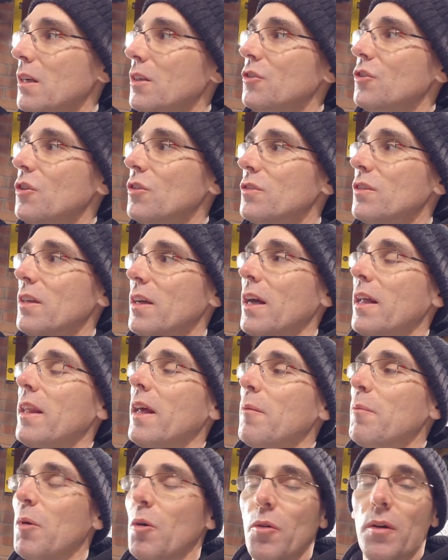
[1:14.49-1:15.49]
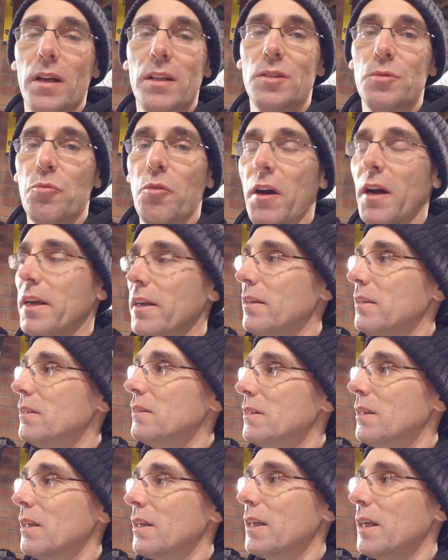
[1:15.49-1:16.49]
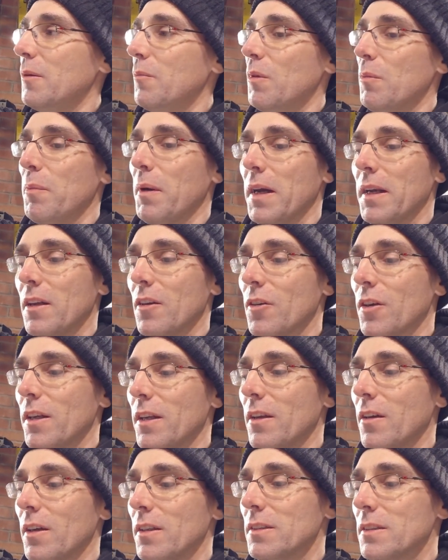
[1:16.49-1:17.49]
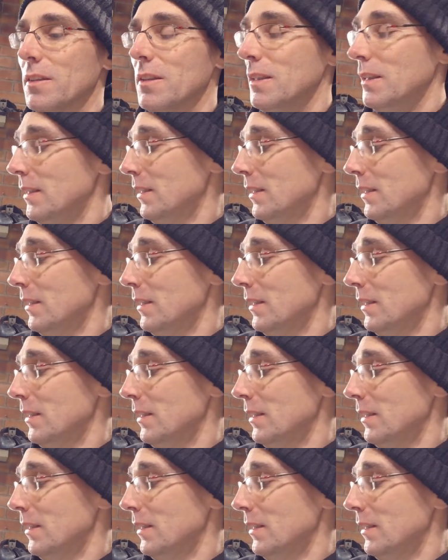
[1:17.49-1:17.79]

just to get that bulkhead sprayed and keep the paint looking nice.